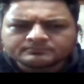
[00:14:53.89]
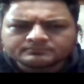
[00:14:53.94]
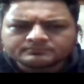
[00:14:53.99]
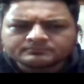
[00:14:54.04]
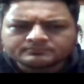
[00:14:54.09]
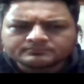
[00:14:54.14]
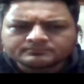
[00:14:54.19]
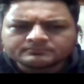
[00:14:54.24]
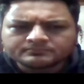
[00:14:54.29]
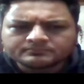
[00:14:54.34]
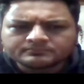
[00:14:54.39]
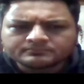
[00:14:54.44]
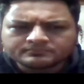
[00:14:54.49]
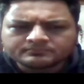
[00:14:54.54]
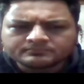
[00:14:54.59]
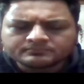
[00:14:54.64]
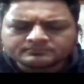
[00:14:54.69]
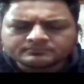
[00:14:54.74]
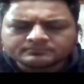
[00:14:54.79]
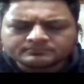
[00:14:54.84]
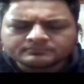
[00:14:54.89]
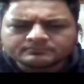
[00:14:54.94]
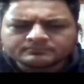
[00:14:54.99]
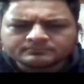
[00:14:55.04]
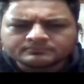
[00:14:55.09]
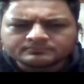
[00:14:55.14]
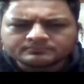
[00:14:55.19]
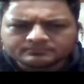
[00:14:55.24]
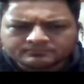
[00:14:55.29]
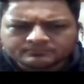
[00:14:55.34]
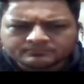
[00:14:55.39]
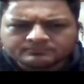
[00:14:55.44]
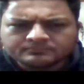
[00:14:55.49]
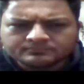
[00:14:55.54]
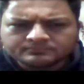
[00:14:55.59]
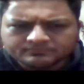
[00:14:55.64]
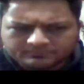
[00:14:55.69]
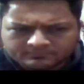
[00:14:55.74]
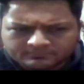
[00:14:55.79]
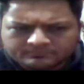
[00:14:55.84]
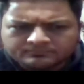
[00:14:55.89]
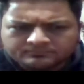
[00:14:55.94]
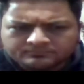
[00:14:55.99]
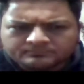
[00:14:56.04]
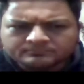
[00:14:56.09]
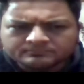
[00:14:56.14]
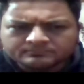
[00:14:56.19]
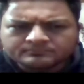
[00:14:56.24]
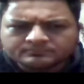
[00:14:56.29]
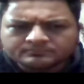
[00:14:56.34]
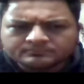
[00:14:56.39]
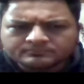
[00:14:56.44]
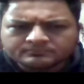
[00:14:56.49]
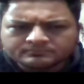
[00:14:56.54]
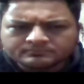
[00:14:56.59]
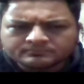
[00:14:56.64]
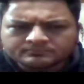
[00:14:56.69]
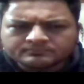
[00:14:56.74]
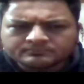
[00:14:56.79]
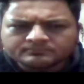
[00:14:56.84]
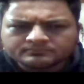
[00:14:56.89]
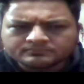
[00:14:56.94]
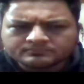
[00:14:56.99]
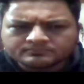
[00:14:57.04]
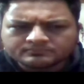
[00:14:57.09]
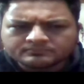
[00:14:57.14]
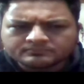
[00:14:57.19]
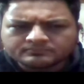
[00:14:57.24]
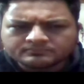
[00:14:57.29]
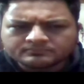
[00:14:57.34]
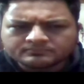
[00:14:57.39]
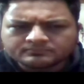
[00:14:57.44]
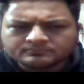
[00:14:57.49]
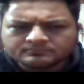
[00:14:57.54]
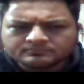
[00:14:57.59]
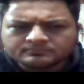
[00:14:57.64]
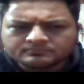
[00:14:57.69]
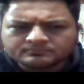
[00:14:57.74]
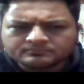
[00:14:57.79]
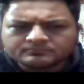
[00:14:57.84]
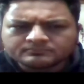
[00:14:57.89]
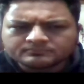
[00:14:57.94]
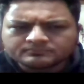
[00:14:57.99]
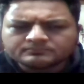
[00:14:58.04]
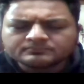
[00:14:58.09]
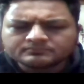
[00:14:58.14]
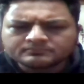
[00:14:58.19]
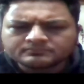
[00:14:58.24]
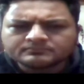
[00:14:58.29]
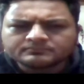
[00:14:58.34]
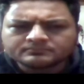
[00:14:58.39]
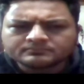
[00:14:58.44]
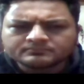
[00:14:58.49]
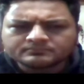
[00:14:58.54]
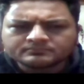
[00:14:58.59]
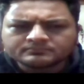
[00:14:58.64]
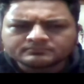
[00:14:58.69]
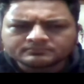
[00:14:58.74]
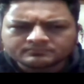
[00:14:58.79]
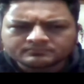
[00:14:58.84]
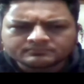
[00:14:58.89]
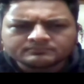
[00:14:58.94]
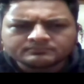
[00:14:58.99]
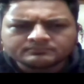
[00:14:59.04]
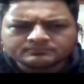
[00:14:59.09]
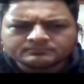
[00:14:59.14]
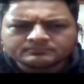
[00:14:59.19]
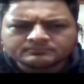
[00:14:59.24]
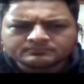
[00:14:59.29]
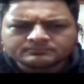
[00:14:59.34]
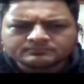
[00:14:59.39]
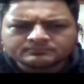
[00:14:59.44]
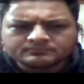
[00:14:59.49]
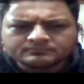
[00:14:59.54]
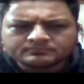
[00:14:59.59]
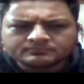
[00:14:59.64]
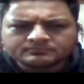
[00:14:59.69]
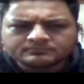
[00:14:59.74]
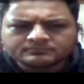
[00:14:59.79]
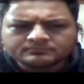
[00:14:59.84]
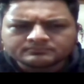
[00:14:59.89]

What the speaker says: (not speaking)